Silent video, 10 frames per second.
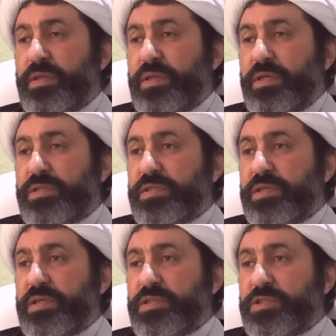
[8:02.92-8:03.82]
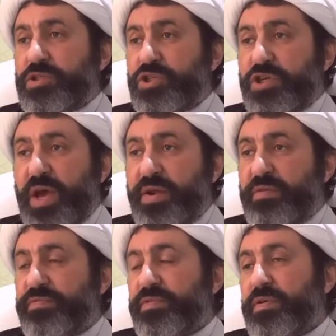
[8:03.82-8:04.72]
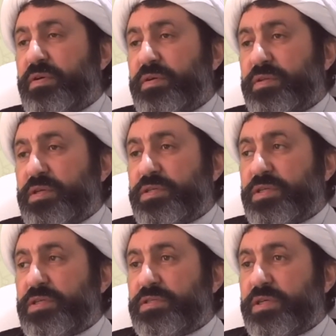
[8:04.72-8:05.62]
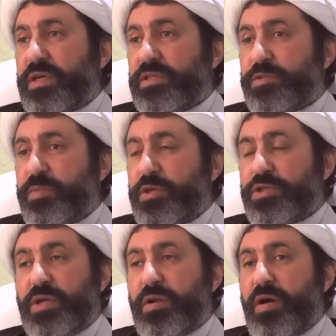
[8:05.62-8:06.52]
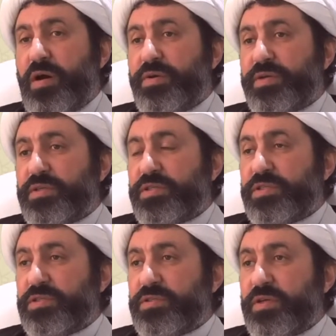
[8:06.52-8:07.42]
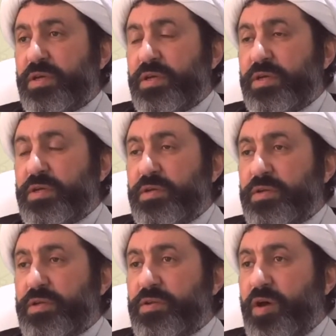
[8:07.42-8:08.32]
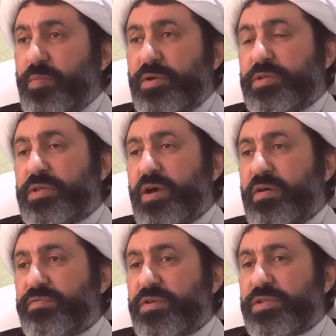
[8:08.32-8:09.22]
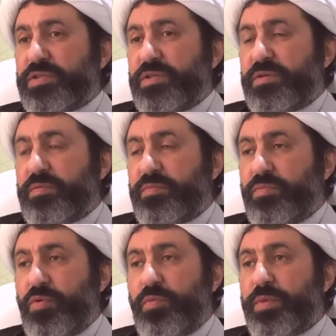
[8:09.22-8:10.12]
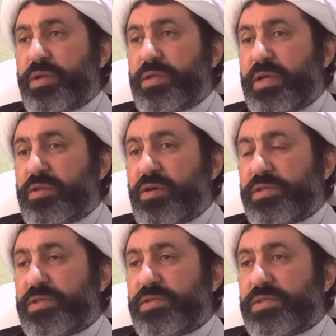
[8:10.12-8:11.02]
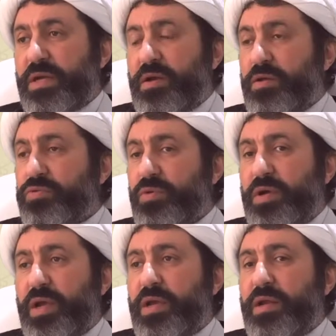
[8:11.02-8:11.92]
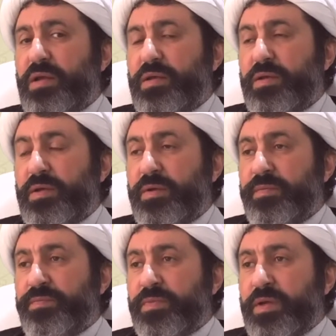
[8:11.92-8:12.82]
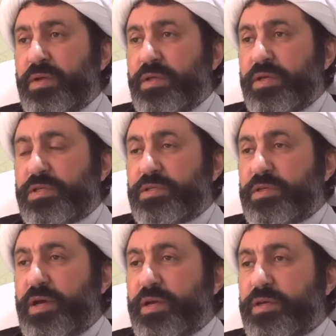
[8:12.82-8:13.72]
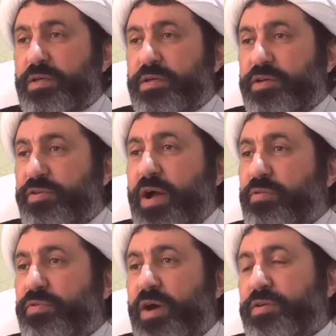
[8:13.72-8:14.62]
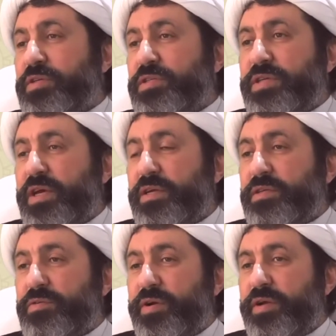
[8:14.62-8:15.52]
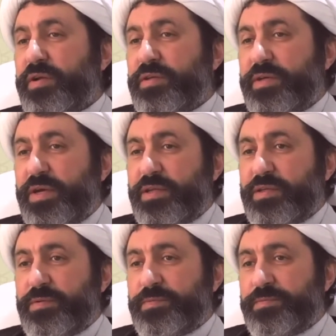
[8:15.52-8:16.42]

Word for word: this is sharaf, this is a special honor, this is novelty of this mu'min that does Salatul Layl. Is like a crown on his head or her head.